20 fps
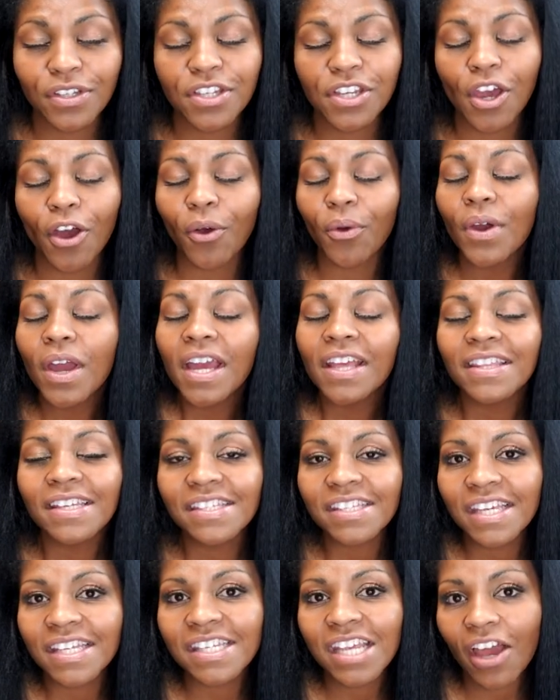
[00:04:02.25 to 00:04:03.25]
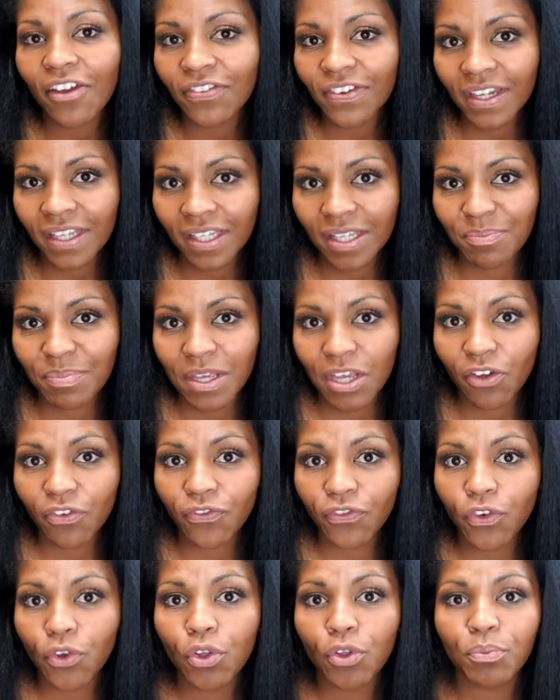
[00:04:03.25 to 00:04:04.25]
So this could definitely be a
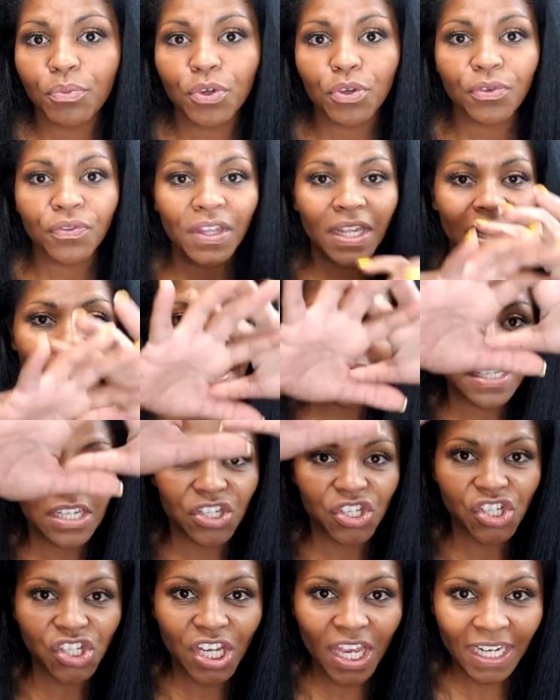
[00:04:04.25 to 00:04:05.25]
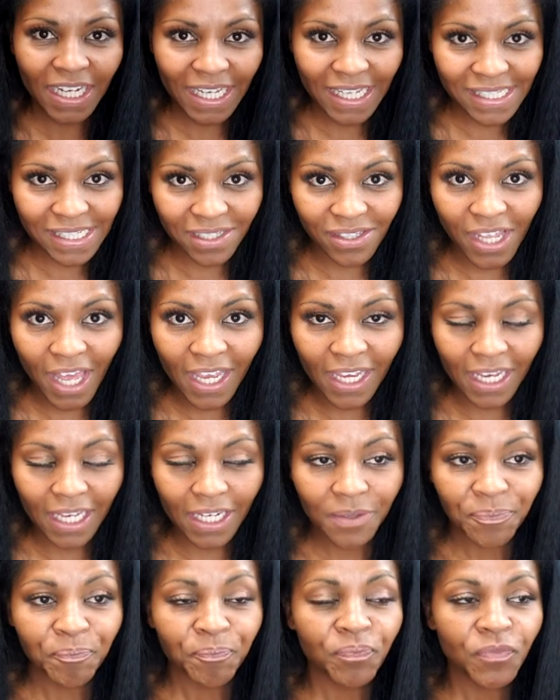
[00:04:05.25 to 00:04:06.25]
full moon that as it's shedding its
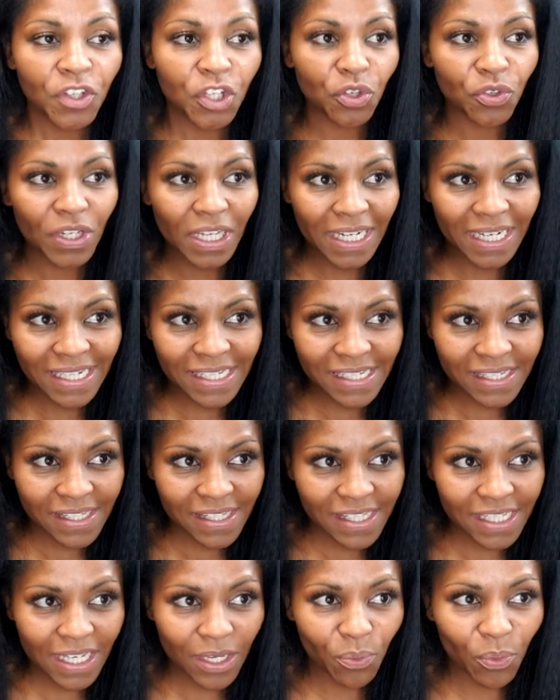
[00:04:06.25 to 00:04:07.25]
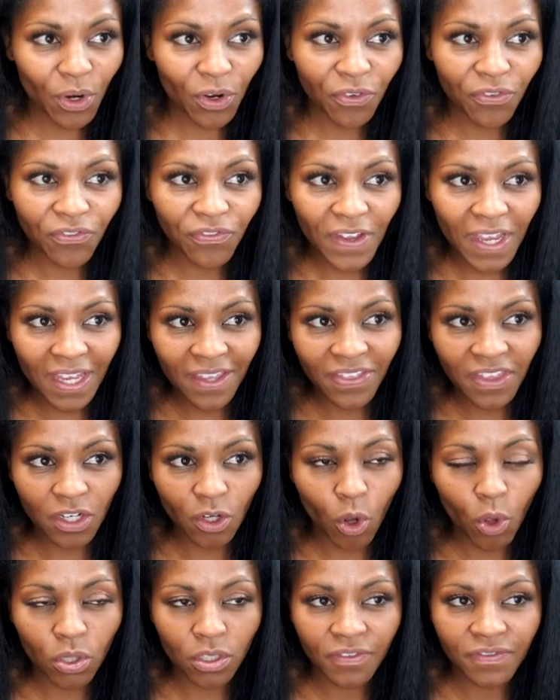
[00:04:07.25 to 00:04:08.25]
light, you're getting to see where faith and
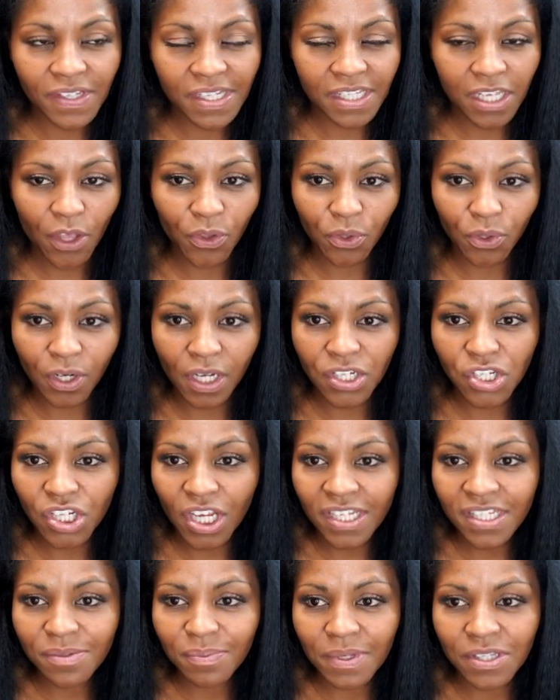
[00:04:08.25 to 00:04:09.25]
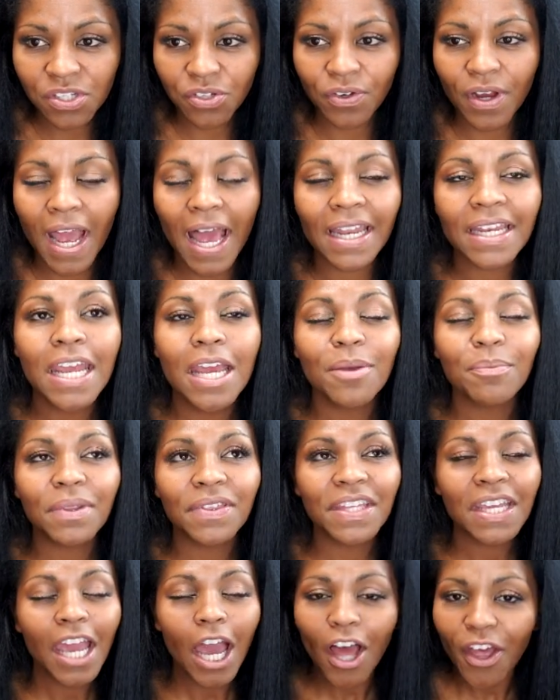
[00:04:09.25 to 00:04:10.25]
all of these other adjustments are at. But
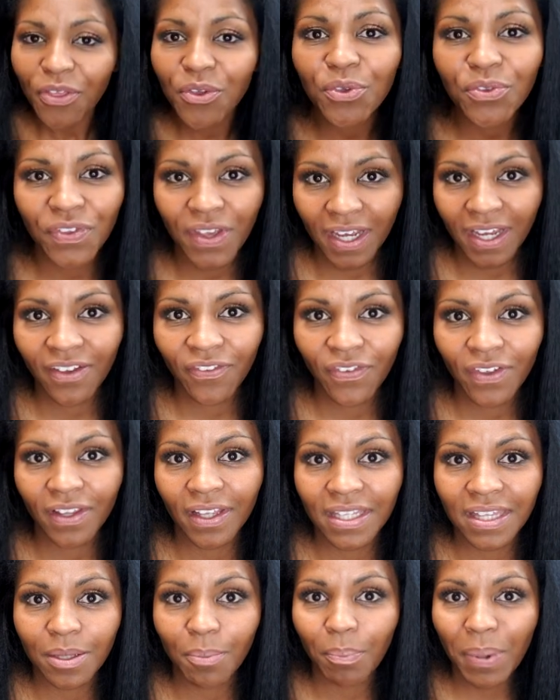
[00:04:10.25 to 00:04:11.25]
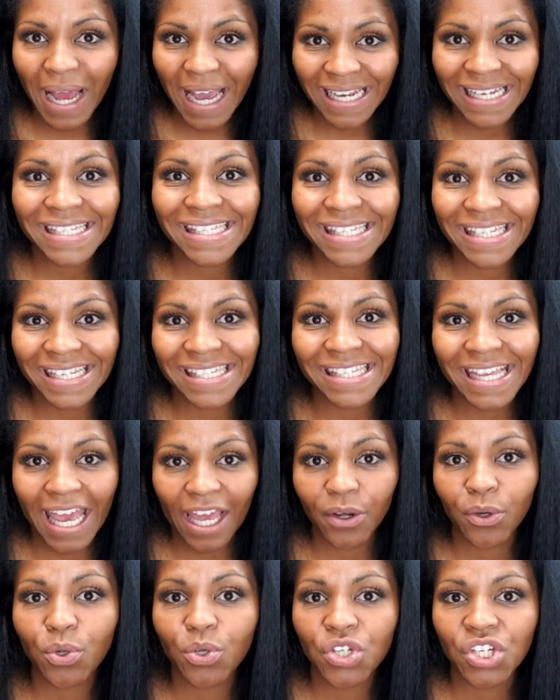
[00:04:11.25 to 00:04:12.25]
the other thing I feel like the Pisces
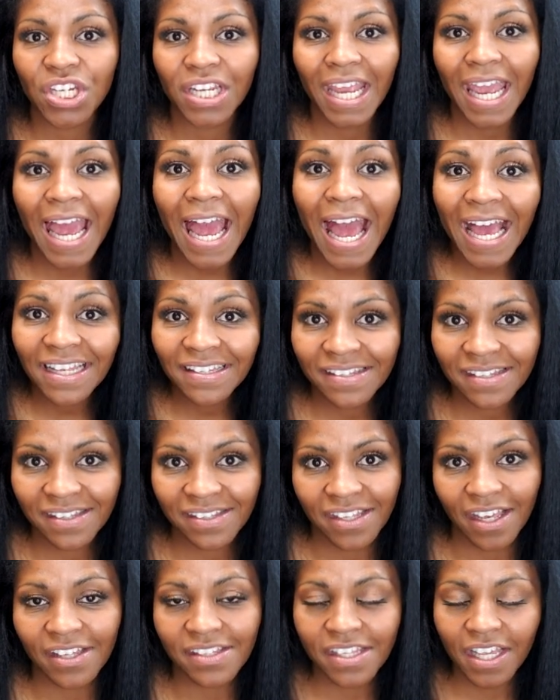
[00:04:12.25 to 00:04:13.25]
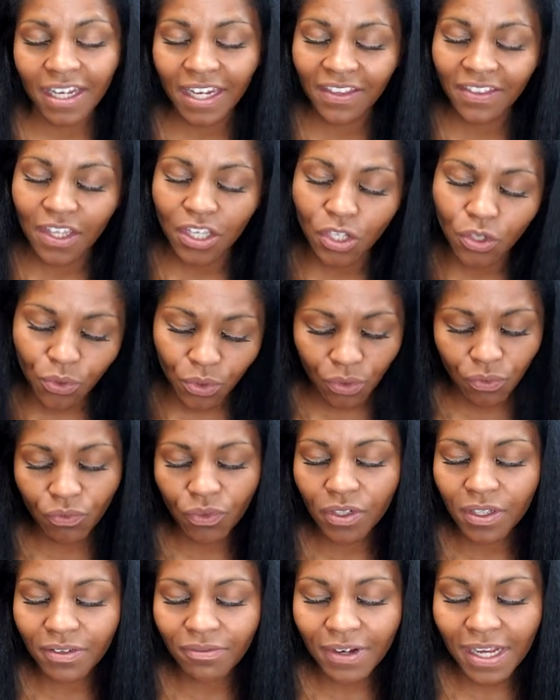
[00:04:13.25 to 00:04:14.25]
energy asks us, and I think you can
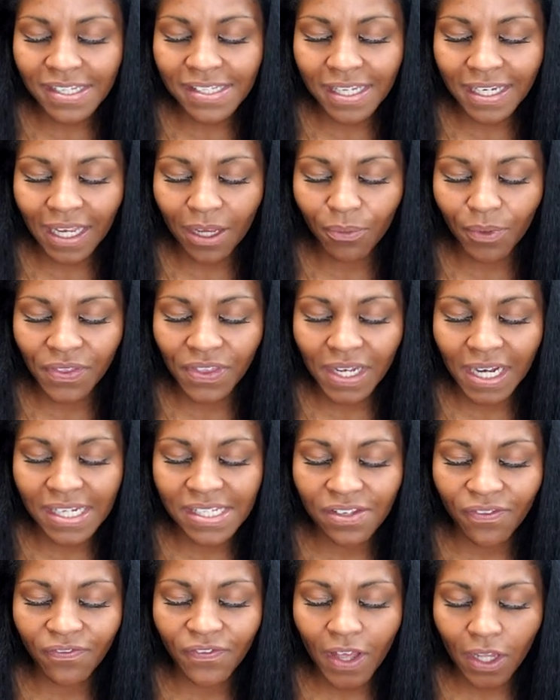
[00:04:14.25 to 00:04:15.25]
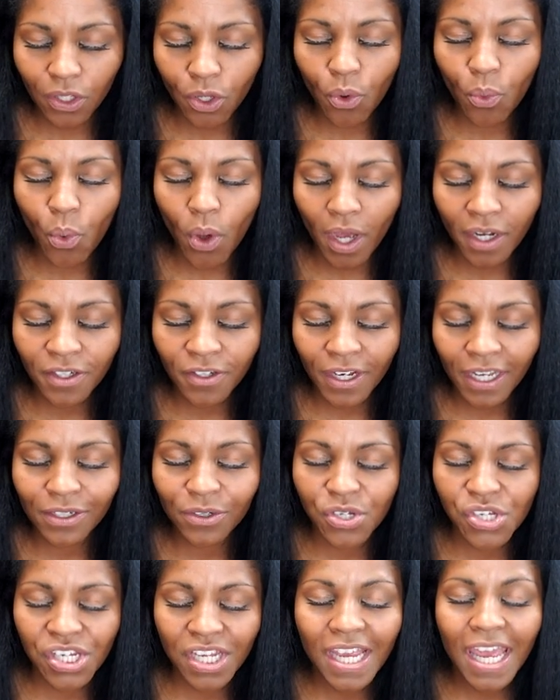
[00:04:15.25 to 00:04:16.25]
really resonate with it as a fellow water
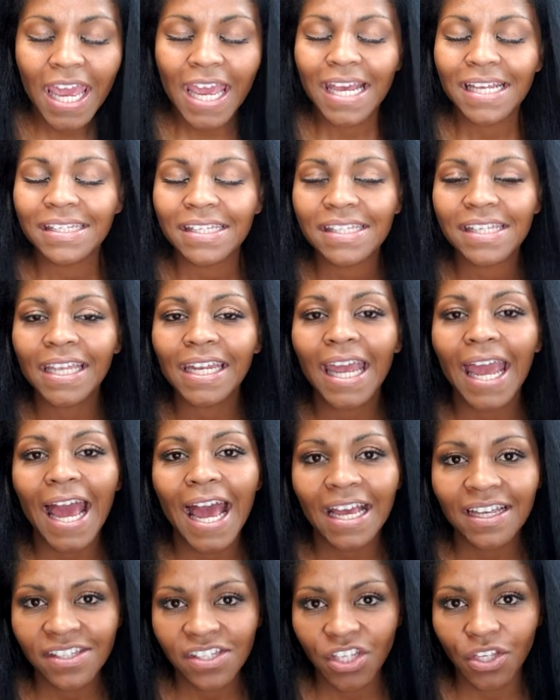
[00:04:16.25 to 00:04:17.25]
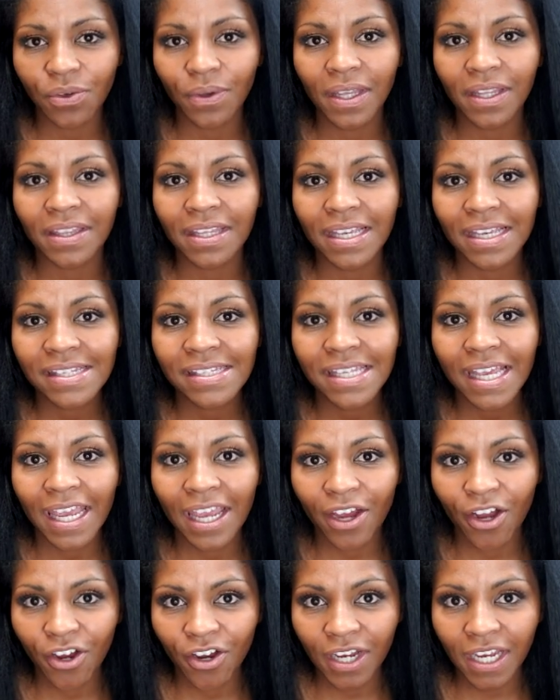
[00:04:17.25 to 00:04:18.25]
energy, is it's going to ask you in these
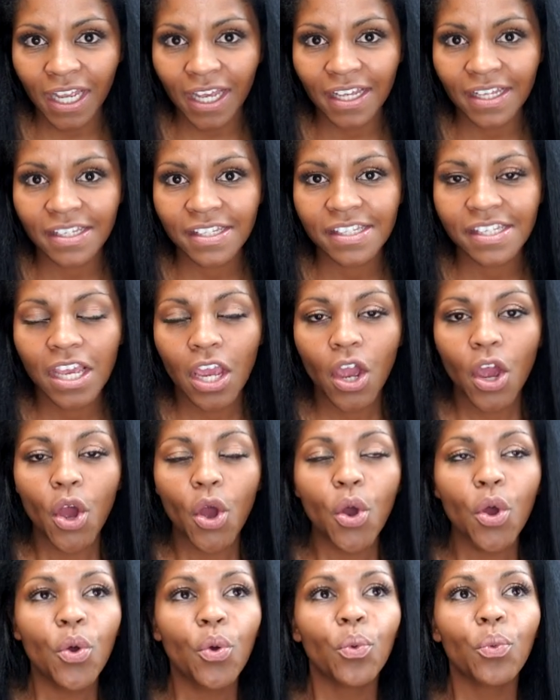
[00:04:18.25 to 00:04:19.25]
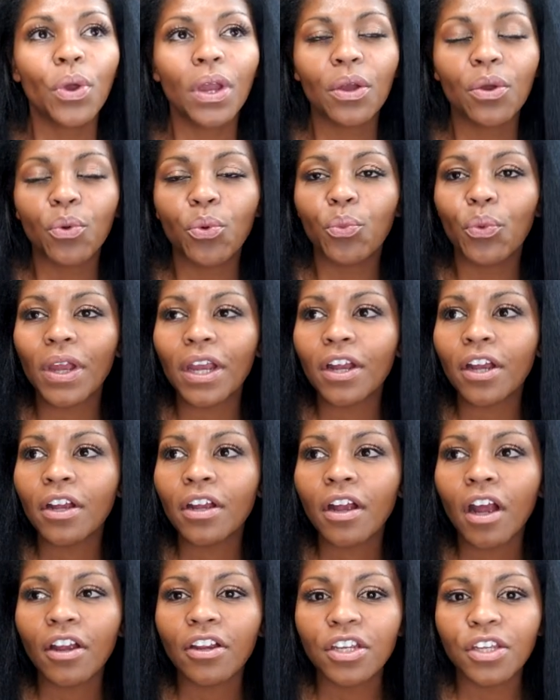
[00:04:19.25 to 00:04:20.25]
areas, where,
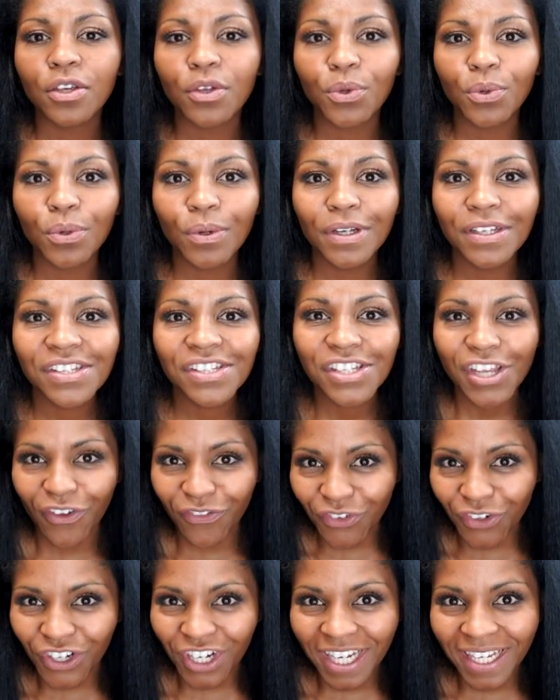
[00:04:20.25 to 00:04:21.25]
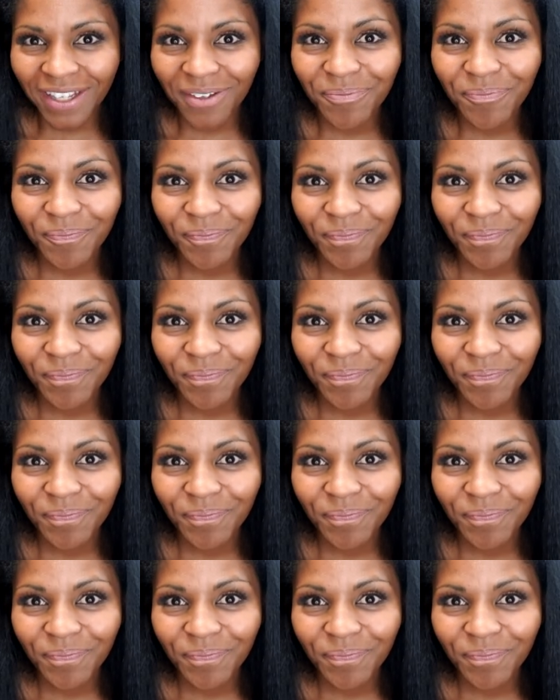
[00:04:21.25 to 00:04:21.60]
where are you suffering?